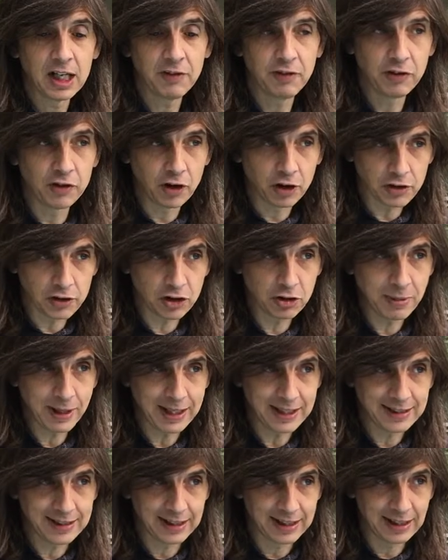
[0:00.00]
If you've got too
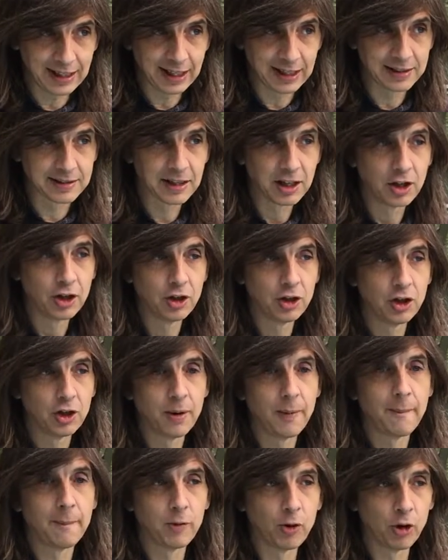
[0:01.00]
many seedlings,
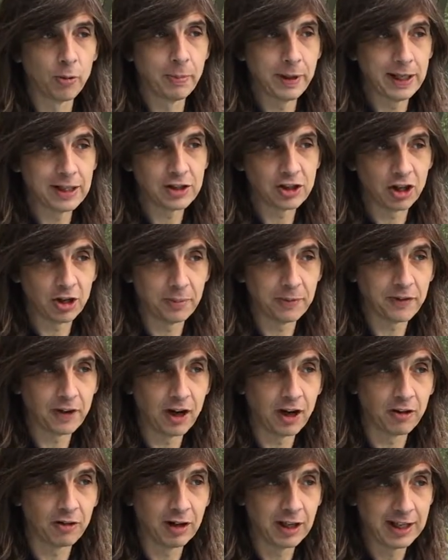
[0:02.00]
broad bean tops
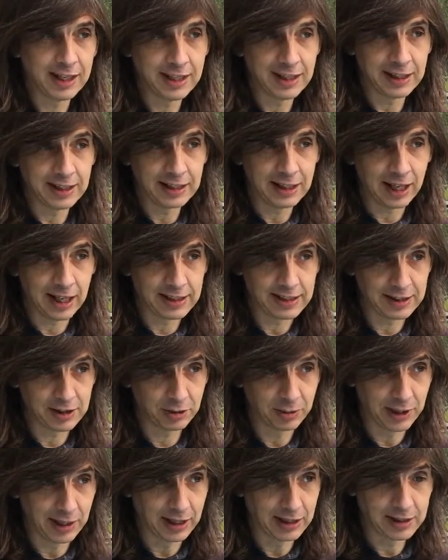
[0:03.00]
are really nice
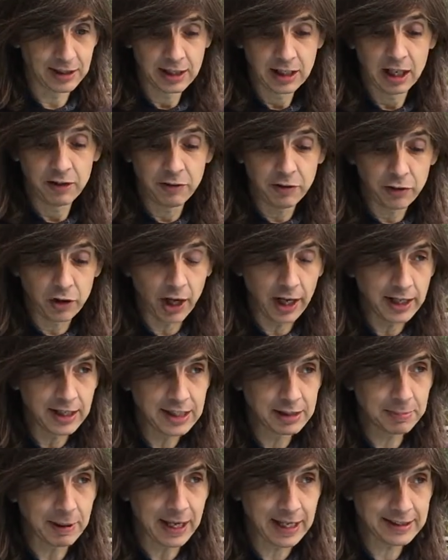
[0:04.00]
to eat. If you've got any
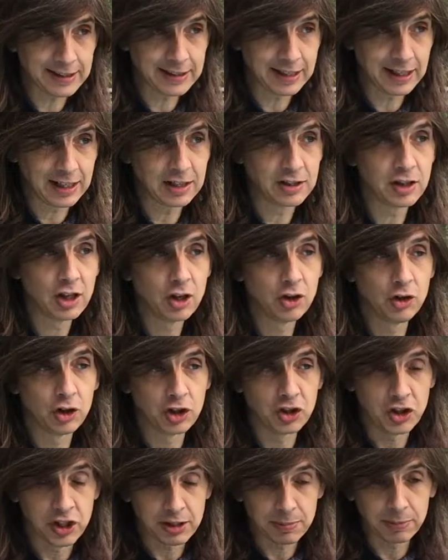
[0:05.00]
spare seeds, you
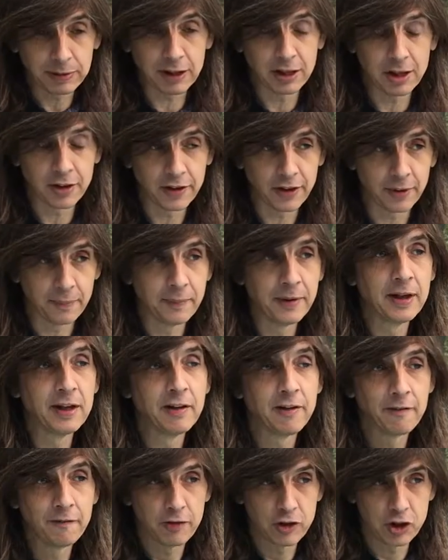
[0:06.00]
can just plant them
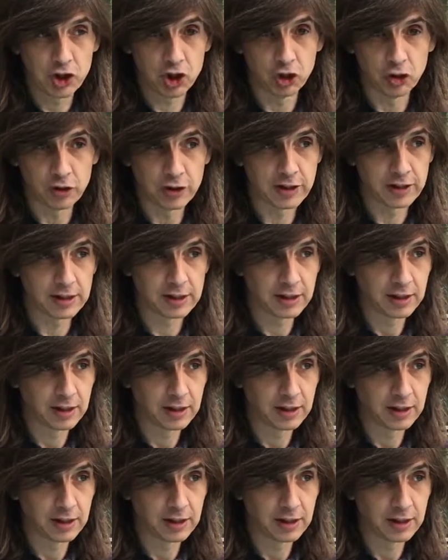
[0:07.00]
for shoots.